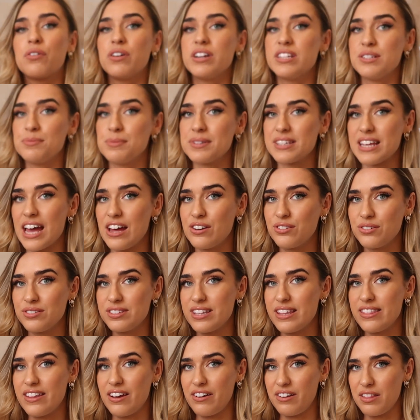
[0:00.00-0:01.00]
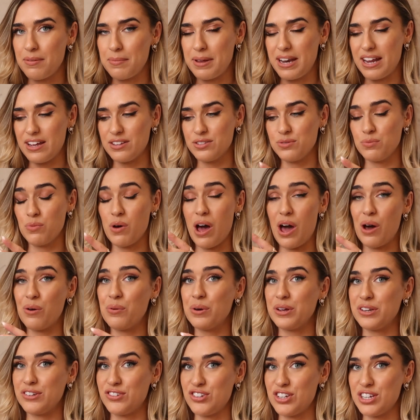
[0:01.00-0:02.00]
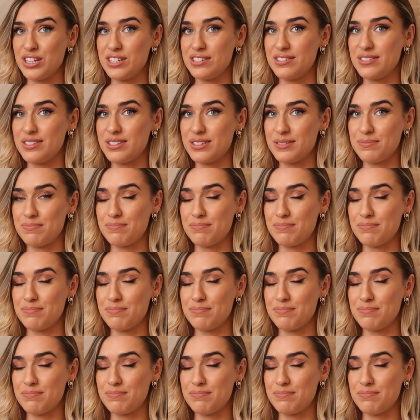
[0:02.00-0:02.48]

christmas candles in there at the minute as well which is